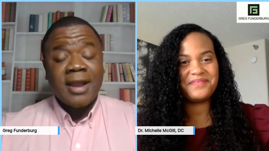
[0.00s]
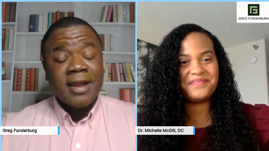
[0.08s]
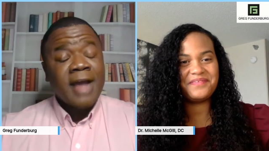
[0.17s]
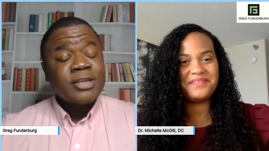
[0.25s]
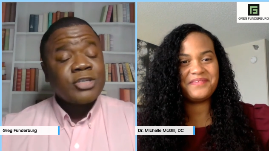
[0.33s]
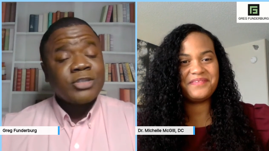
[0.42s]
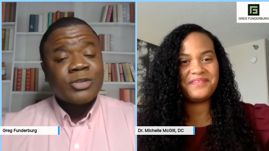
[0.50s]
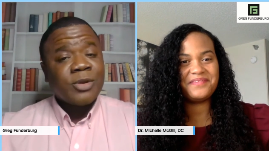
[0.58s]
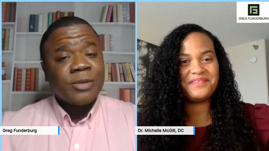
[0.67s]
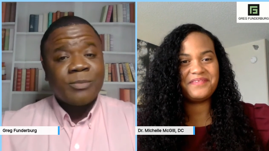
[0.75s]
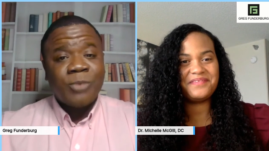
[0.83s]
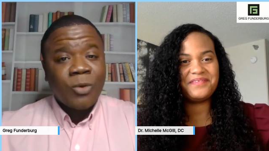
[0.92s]
Speaker 1: not just only
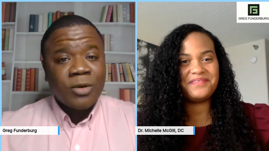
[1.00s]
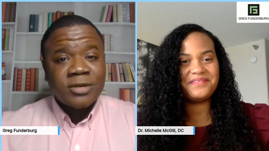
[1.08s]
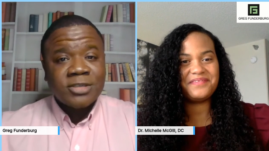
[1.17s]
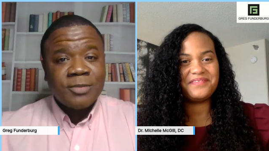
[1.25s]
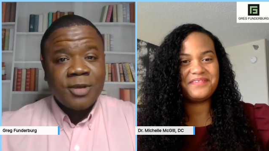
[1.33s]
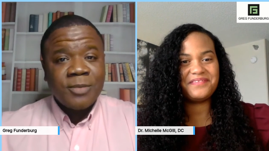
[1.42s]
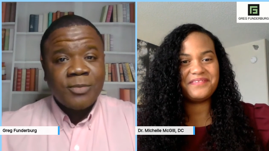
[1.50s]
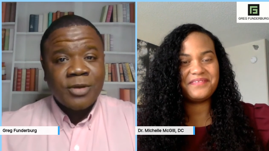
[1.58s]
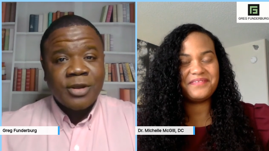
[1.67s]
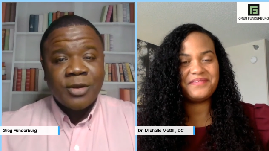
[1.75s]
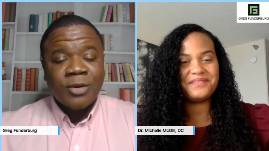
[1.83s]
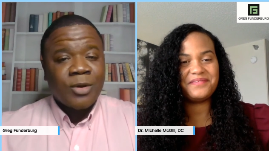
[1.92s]
pour into people in
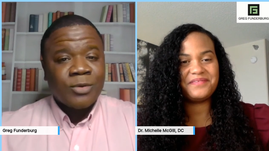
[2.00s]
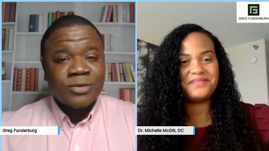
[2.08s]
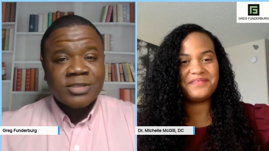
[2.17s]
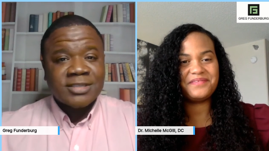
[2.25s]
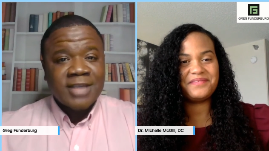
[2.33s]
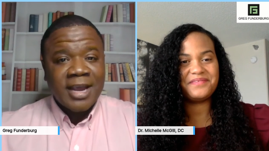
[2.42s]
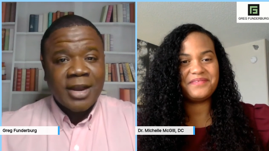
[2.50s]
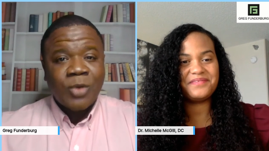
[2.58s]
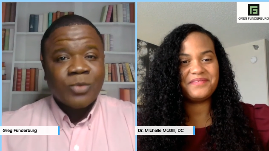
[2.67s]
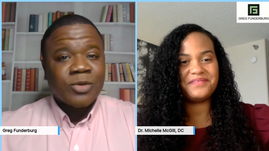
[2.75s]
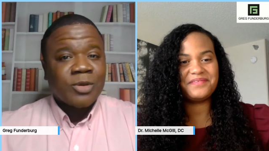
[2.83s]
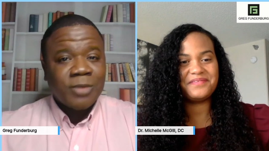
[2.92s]
your own state own
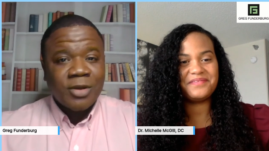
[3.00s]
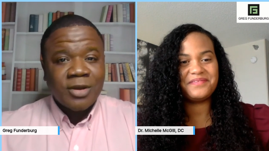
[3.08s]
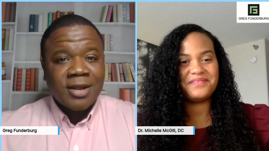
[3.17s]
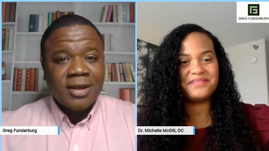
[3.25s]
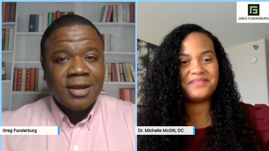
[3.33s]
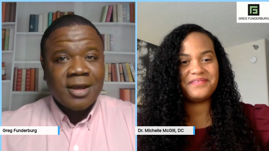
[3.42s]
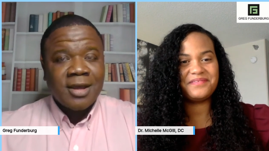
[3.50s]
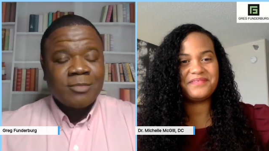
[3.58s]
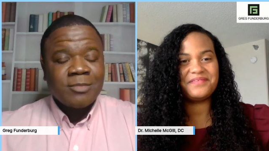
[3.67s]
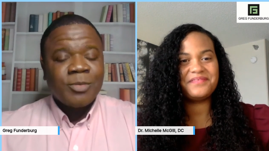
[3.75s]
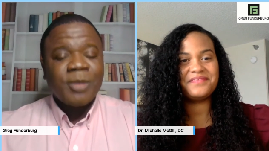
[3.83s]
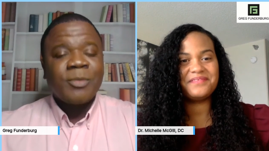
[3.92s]
community but
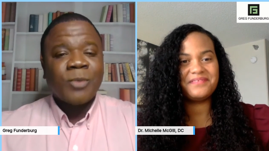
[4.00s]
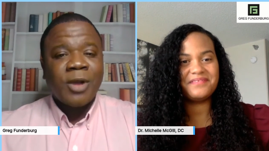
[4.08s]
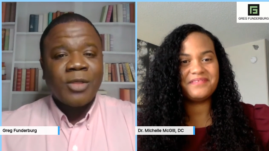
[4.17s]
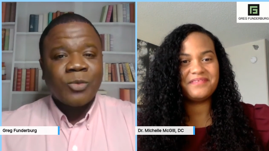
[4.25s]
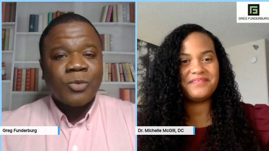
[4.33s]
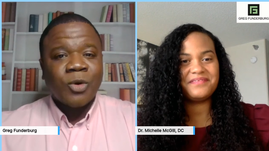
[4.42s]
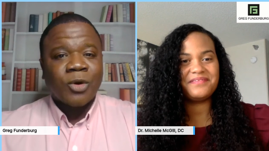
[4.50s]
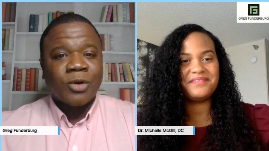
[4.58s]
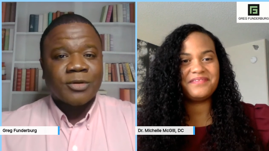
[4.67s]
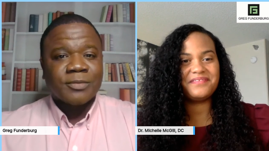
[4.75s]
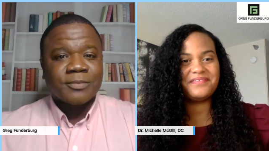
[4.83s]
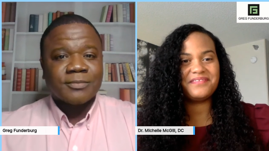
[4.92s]
people around the world
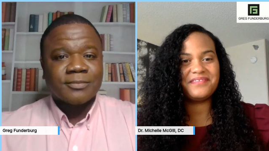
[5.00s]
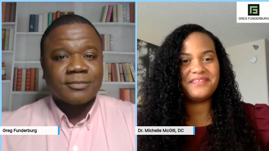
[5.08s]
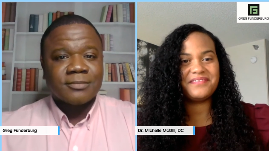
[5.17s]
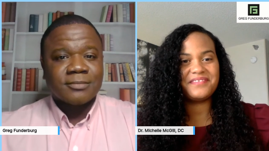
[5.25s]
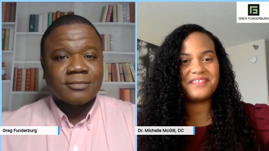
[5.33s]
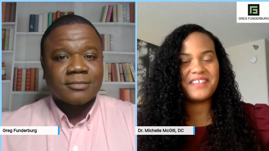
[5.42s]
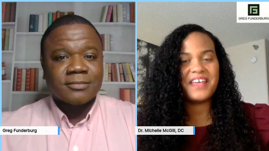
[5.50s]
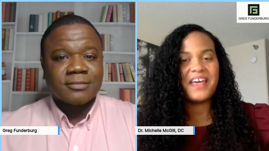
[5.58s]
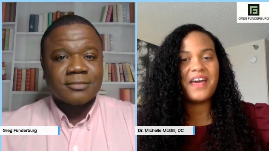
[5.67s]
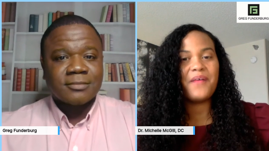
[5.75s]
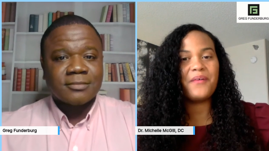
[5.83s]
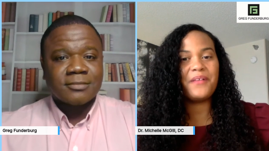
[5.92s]

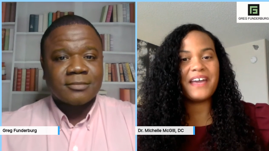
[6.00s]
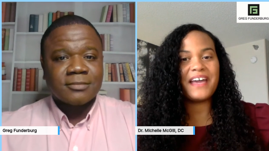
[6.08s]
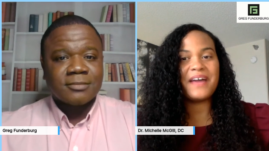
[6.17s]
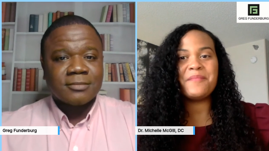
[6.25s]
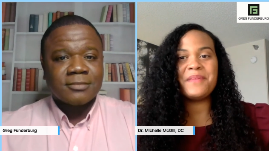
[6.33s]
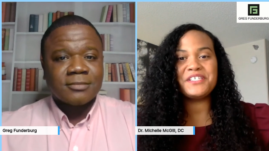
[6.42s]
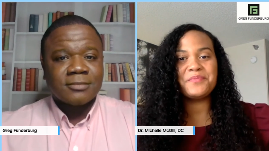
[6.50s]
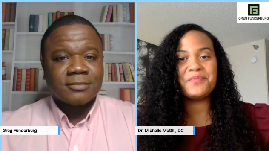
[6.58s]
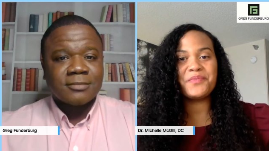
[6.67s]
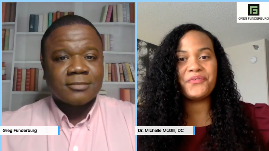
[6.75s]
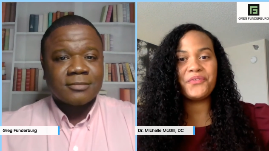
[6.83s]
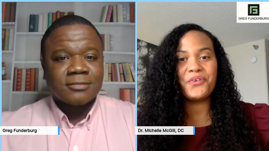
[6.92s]
Speaker 2: like i mentioned
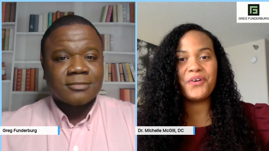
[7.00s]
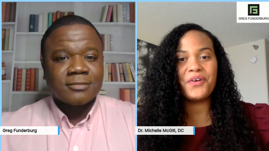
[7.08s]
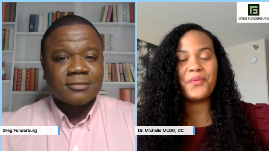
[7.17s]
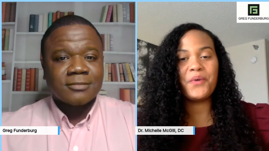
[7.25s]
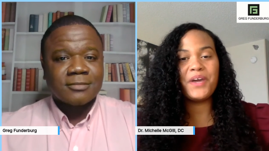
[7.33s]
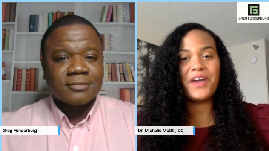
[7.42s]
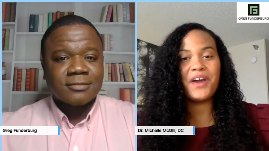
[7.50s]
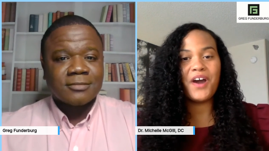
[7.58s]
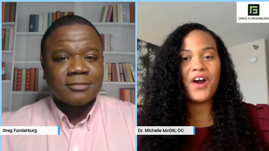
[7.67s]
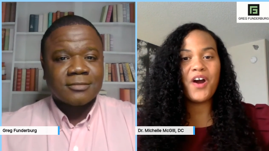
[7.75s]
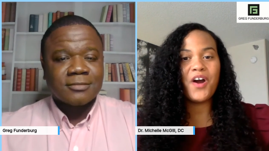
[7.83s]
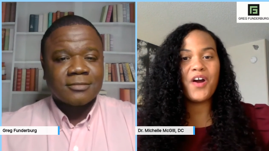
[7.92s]
before we
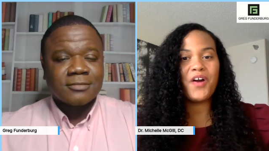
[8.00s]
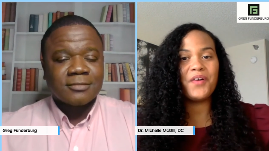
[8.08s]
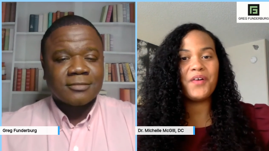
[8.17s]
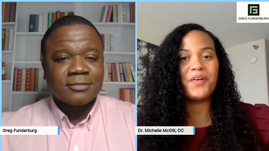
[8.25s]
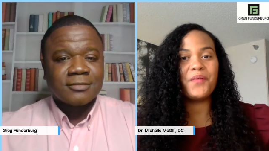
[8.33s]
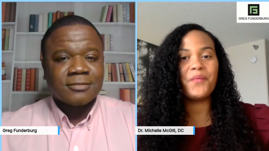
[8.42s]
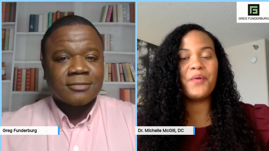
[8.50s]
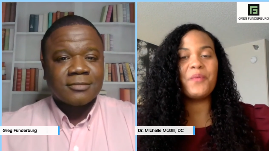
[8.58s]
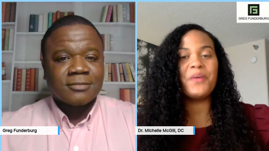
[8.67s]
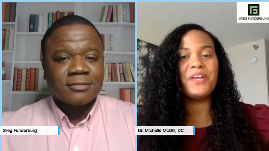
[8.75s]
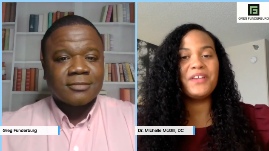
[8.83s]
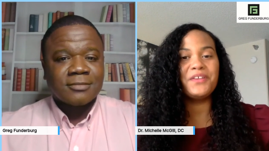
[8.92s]
are when
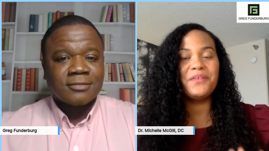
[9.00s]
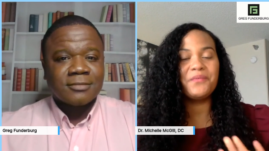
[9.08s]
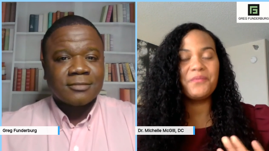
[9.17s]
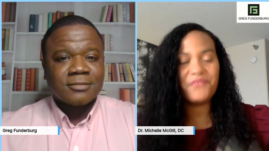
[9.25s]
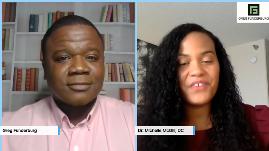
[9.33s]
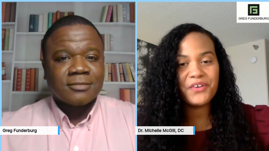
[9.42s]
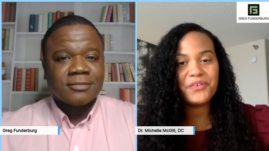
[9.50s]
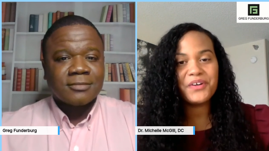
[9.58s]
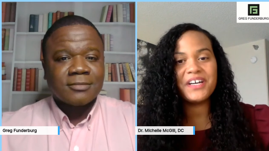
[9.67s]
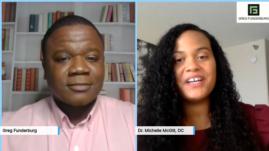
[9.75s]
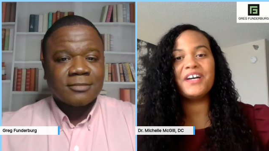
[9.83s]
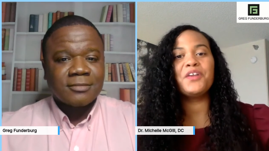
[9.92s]
we feel
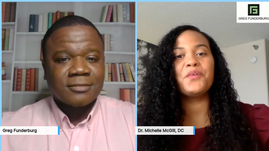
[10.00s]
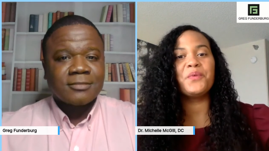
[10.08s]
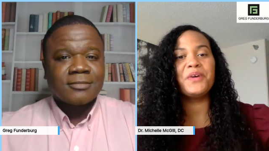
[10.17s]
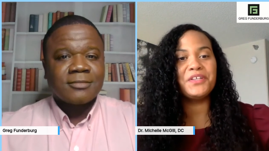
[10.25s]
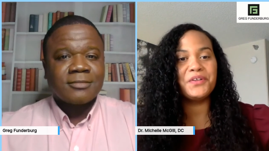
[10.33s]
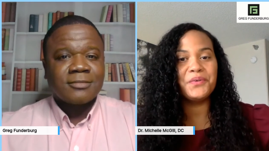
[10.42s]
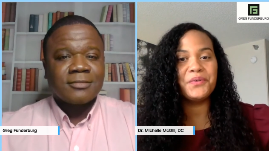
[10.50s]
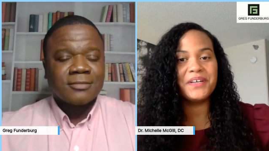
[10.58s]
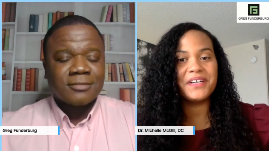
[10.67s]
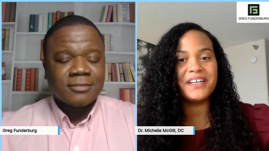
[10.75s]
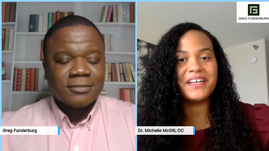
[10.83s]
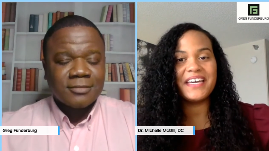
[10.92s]
good we do
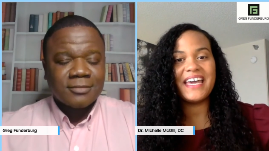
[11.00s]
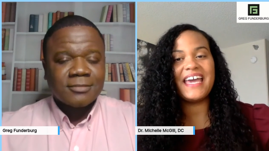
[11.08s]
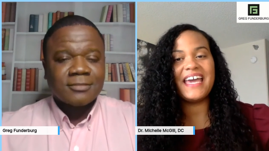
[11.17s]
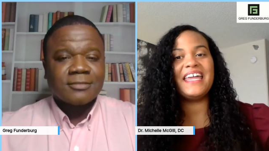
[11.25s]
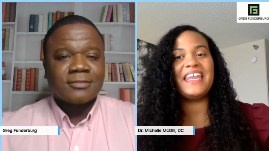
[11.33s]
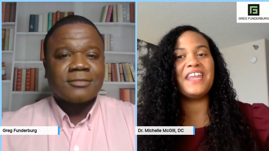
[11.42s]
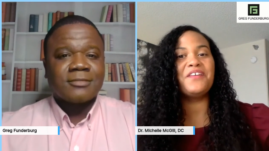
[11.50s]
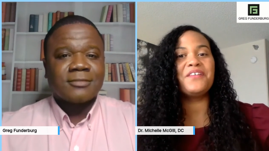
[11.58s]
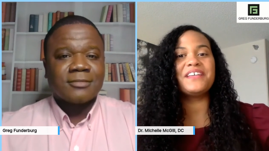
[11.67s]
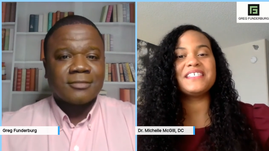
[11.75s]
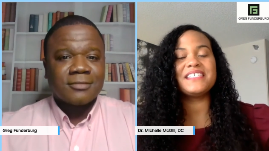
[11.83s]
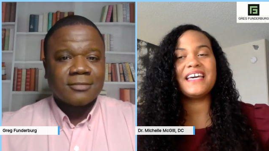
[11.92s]
good and you can